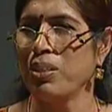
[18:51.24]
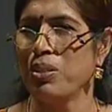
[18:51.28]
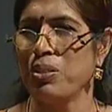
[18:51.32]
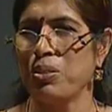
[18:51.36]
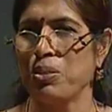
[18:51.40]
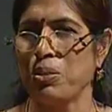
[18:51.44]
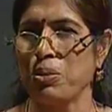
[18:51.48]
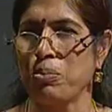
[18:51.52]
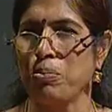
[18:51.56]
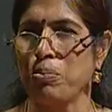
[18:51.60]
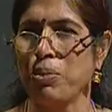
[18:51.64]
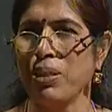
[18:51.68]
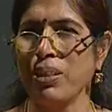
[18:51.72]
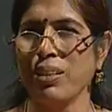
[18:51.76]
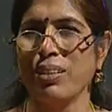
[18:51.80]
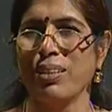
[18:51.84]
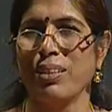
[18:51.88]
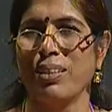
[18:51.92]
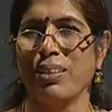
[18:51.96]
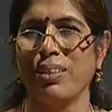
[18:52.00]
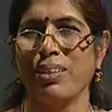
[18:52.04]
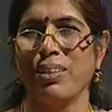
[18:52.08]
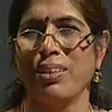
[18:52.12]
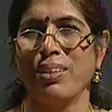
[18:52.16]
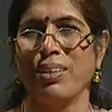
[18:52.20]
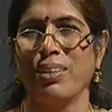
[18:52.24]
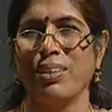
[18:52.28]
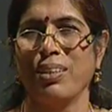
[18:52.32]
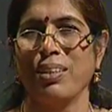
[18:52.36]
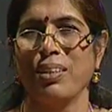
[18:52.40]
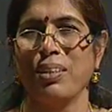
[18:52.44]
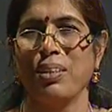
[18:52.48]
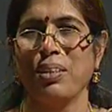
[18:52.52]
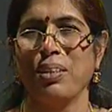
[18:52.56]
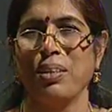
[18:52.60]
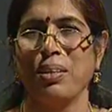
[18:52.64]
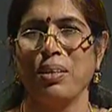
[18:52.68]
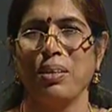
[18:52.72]
the instrument,
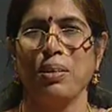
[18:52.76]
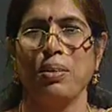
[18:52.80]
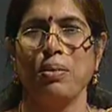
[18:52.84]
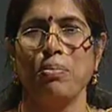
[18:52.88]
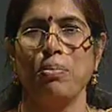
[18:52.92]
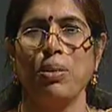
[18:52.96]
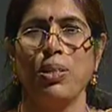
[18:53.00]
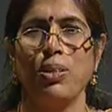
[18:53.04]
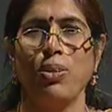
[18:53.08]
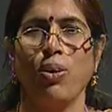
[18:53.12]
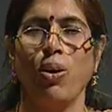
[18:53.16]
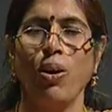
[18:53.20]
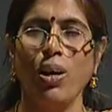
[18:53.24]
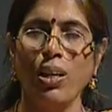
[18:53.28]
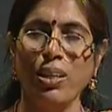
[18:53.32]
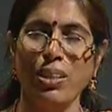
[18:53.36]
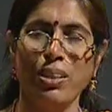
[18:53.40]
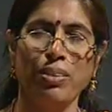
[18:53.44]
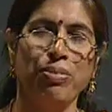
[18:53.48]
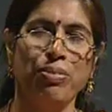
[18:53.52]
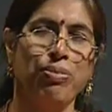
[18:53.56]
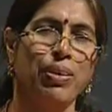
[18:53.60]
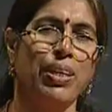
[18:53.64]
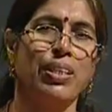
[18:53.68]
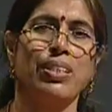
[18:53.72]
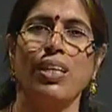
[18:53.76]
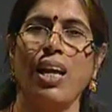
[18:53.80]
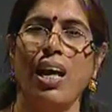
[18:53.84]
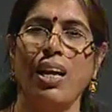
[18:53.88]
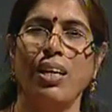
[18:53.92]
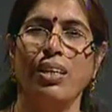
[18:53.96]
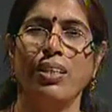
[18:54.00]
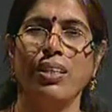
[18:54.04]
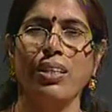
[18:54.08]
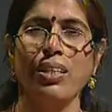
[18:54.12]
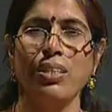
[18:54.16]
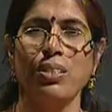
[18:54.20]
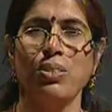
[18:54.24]
but all the
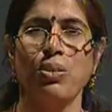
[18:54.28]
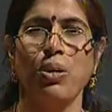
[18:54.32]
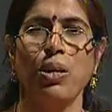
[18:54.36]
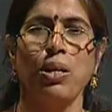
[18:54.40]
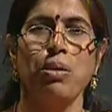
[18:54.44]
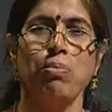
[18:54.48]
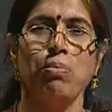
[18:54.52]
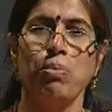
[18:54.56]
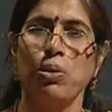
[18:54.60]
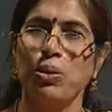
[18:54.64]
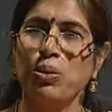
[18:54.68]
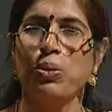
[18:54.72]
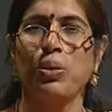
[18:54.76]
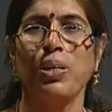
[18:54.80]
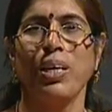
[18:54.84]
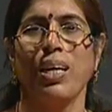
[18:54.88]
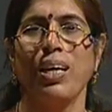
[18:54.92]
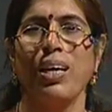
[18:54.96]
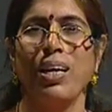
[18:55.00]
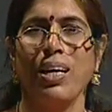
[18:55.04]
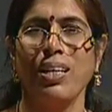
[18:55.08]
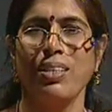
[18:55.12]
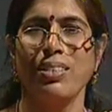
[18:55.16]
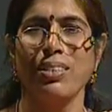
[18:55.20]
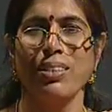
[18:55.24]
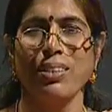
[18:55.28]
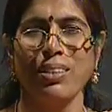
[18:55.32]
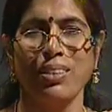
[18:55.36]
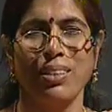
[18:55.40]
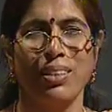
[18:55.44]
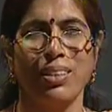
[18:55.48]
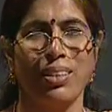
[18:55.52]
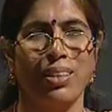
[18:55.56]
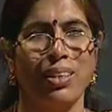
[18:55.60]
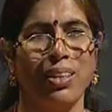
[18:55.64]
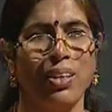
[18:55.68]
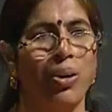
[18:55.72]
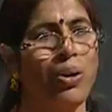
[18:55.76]
functionalities you are able to realize it
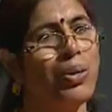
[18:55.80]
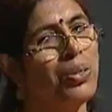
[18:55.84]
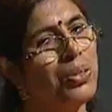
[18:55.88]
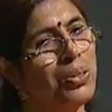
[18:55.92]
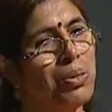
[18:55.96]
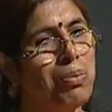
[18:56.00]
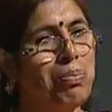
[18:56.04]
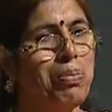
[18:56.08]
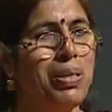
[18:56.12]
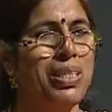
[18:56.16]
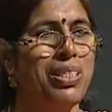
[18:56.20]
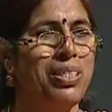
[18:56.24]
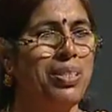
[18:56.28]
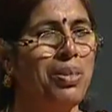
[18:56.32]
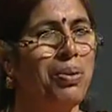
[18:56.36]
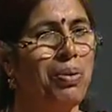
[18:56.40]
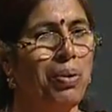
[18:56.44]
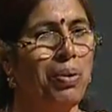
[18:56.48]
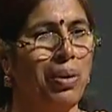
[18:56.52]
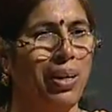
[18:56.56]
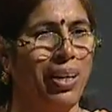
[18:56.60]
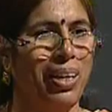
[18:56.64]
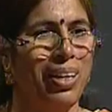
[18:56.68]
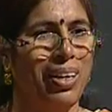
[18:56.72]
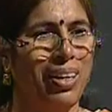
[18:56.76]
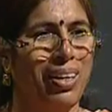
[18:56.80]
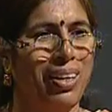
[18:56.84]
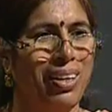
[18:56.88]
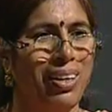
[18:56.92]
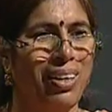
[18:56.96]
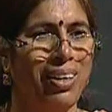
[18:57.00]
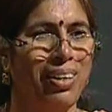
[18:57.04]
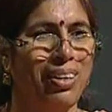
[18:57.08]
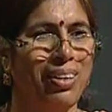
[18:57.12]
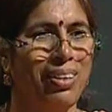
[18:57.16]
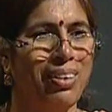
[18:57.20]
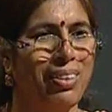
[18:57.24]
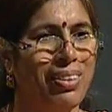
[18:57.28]
on your PC only,
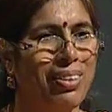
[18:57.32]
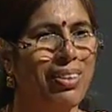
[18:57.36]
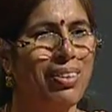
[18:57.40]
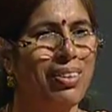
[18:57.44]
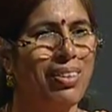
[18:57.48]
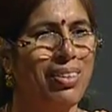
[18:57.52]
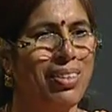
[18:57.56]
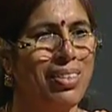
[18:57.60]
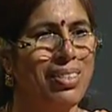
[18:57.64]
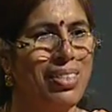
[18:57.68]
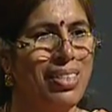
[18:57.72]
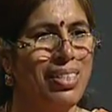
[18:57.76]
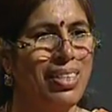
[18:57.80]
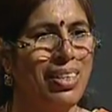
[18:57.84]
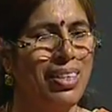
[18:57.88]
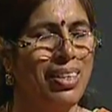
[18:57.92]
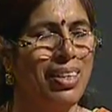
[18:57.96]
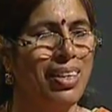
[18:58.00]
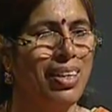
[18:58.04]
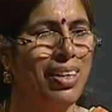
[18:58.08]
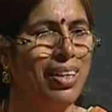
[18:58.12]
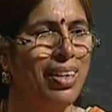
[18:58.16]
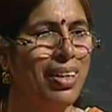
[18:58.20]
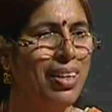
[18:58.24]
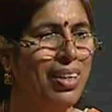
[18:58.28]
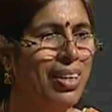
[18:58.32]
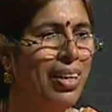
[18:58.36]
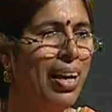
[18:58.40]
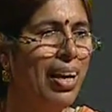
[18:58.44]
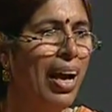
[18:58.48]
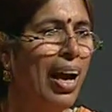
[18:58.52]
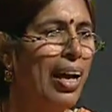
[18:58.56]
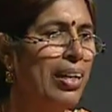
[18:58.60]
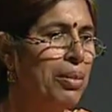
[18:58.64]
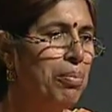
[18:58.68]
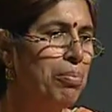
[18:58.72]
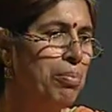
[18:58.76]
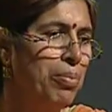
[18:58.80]
isn't it?
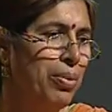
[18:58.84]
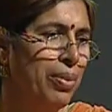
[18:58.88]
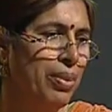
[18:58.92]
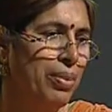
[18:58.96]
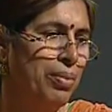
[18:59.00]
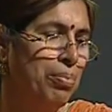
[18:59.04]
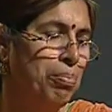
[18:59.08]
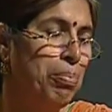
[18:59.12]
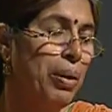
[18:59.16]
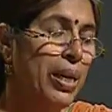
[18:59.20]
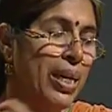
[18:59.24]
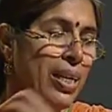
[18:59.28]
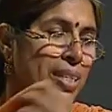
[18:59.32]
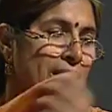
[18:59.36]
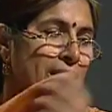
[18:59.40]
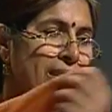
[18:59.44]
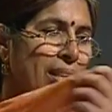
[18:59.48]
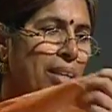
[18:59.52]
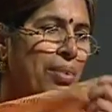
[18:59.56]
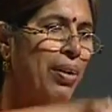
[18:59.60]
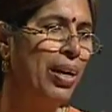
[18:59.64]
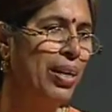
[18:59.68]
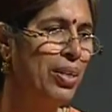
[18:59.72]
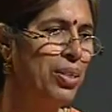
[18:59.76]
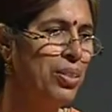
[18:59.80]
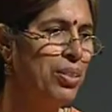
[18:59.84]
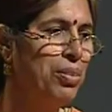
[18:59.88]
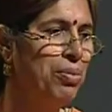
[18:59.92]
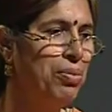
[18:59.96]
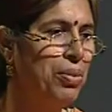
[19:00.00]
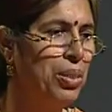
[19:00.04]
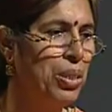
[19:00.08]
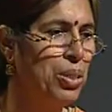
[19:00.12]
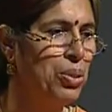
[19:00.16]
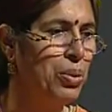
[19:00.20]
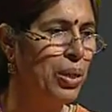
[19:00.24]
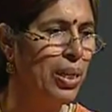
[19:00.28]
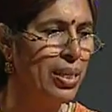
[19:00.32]
And the biggest advantage of
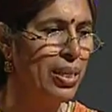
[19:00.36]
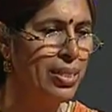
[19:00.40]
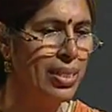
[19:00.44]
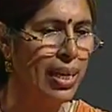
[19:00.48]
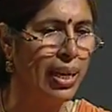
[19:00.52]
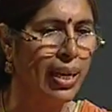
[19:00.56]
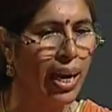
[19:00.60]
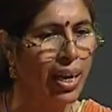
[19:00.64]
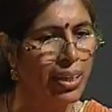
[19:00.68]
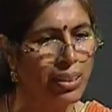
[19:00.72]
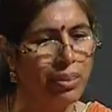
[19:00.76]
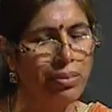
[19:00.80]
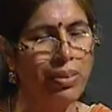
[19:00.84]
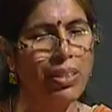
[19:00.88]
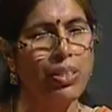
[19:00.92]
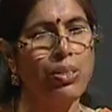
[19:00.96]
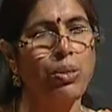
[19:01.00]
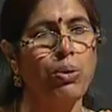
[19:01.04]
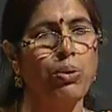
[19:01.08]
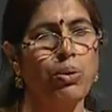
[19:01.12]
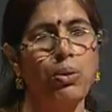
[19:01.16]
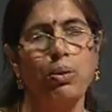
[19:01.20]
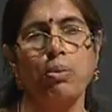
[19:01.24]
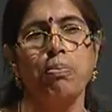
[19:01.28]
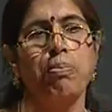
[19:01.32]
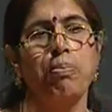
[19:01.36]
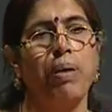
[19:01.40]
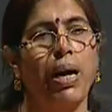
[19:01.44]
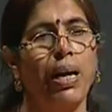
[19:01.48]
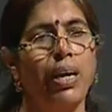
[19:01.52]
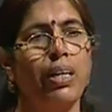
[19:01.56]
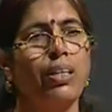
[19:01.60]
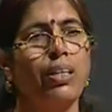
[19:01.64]
virtual is that otherwise you go to buy